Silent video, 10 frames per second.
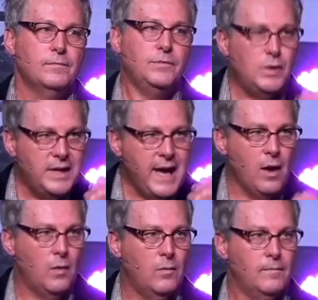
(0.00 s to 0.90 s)
Do it
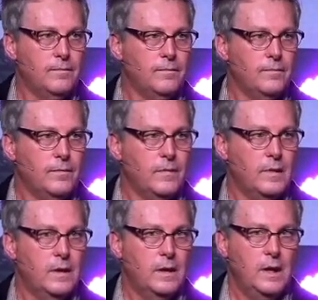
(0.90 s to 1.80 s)
now.
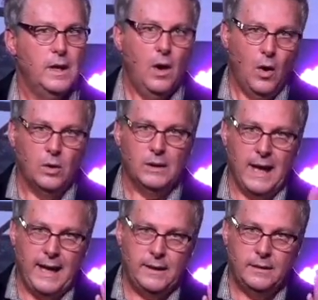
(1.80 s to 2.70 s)

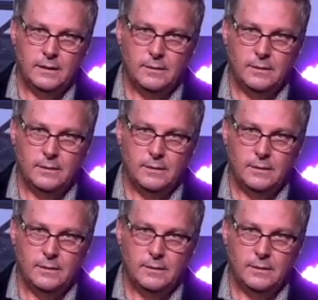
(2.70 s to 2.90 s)
Online,